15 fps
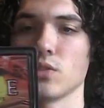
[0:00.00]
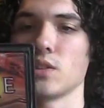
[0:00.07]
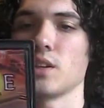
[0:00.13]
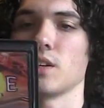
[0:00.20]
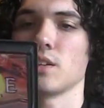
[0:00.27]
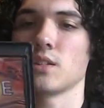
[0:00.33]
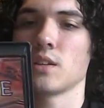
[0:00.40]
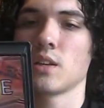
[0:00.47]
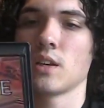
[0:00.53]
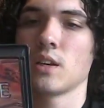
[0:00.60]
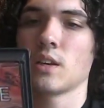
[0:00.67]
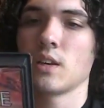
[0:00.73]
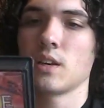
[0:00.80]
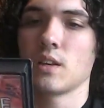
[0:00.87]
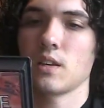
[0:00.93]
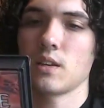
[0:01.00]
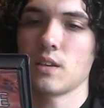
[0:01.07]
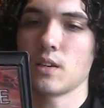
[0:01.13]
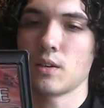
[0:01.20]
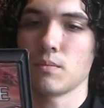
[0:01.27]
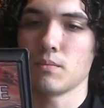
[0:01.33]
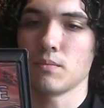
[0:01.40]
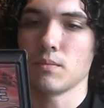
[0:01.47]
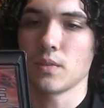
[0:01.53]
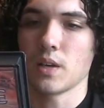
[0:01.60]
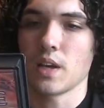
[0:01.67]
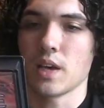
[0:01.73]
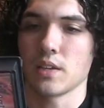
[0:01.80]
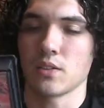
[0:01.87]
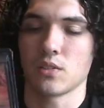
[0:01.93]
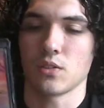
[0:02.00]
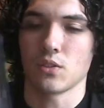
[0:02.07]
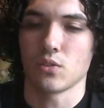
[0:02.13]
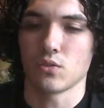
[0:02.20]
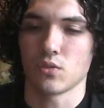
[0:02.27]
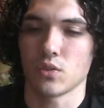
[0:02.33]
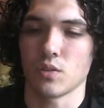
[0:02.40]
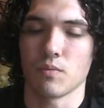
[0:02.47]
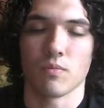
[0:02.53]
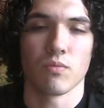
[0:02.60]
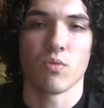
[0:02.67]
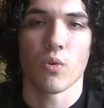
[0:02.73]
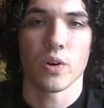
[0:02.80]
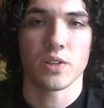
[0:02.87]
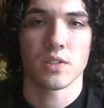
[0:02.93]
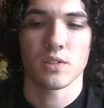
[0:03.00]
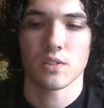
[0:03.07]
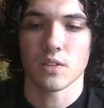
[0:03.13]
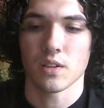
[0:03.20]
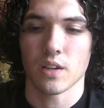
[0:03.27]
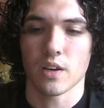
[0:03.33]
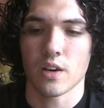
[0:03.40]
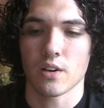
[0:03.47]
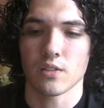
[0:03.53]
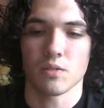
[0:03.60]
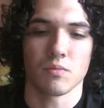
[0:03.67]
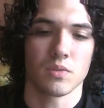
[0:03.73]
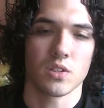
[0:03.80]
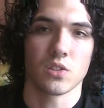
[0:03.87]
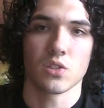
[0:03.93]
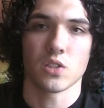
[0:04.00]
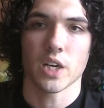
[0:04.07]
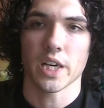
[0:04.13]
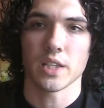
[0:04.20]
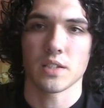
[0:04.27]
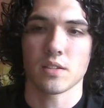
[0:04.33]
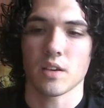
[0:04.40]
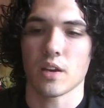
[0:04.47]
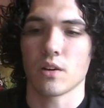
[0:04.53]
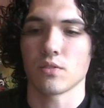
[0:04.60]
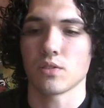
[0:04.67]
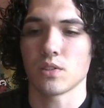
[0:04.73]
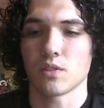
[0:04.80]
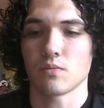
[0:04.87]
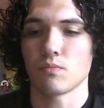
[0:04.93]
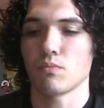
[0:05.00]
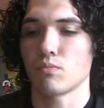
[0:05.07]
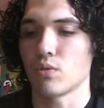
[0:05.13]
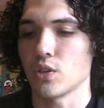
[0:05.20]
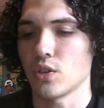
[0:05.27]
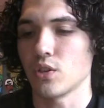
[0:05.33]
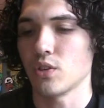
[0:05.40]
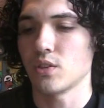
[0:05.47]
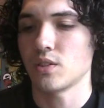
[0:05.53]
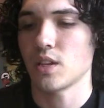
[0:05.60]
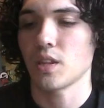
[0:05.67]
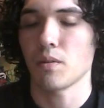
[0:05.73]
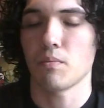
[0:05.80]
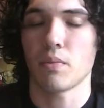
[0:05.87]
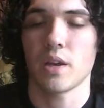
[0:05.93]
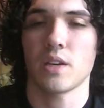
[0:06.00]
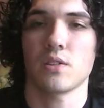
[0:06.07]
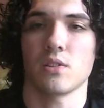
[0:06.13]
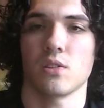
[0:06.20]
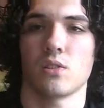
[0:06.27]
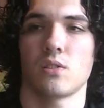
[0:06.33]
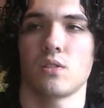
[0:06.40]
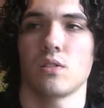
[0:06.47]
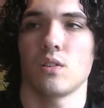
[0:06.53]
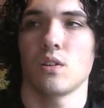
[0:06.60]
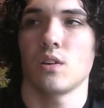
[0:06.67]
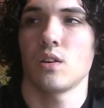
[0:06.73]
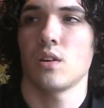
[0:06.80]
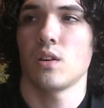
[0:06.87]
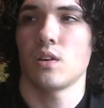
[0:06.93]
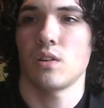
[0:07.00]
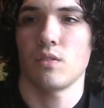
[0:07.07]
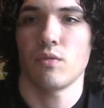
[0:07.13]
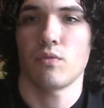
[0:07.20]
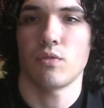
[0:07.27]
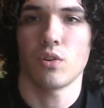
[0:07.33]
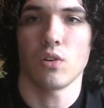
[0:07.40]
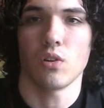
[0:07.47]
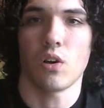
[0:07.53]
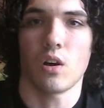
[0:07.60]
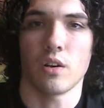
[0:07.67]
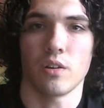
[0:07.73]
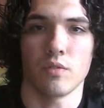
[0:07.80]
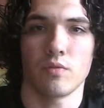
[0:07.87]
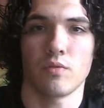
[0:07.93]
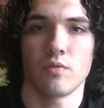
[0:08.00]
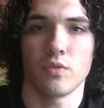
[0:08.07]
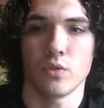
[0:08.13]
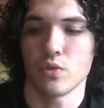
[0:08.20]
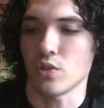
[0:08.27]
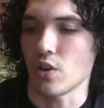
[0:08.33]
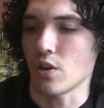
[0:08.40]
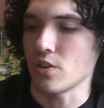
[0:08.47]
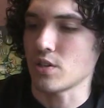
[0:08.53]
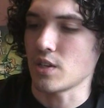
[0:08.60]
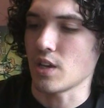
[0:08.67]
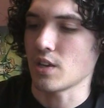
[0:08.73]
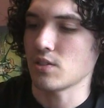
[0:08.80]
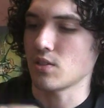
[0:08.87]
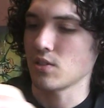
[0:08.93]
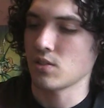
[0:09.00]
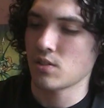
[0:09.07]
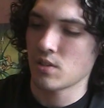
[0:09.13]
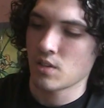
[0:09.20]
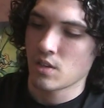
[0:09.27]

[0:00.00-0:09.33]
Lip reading: things. It has some voices in there, some digitized sounds. It's pretty good. Set the basis for a lot of future RTSs.